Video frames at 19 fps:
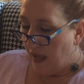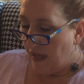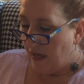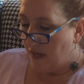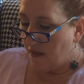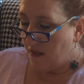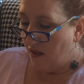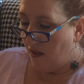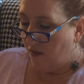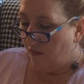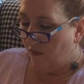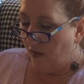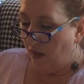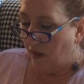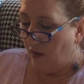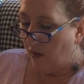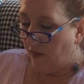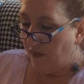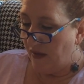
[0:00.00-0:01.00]
And it's called,
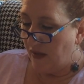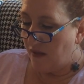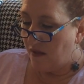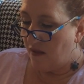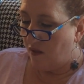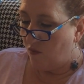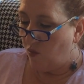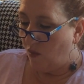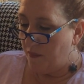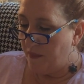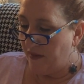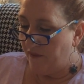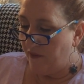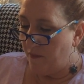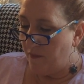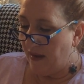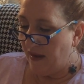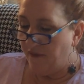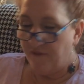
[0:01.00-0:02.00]
I think it's called Women of
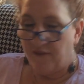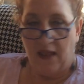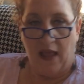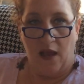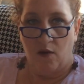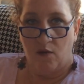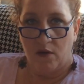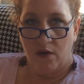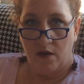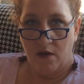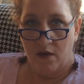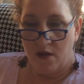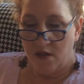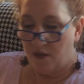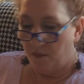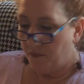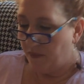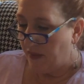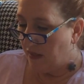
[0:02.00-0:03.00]
the Mayflower or
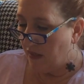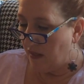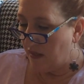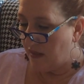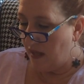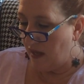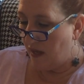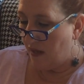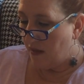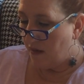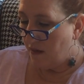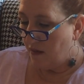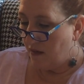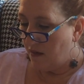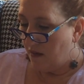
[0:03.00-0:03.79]
something like that.